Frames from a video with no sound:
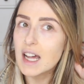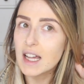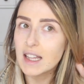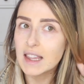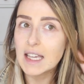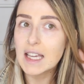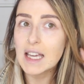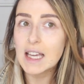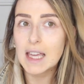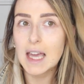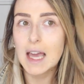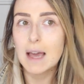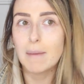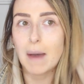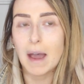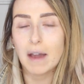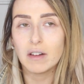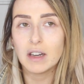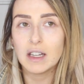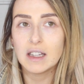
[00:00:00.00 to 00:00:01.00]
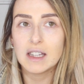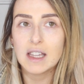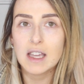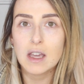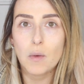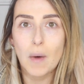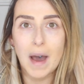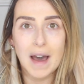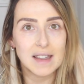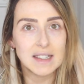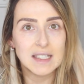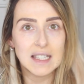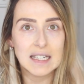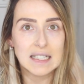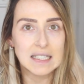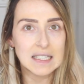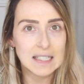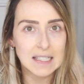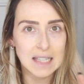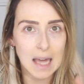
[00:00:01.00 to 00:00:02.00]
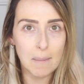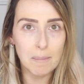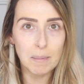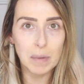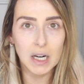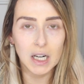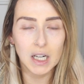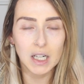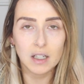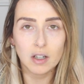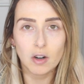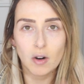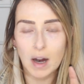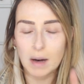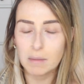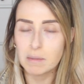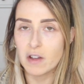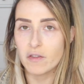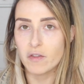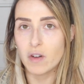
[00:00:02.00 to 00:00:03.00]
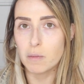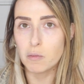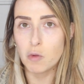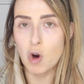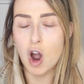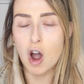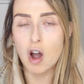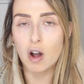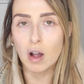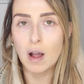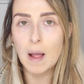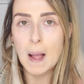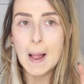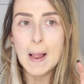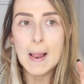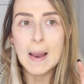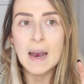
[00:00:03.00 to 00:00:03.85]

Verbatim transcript: I think it came out in the US in December. Correct me if I'm wrong.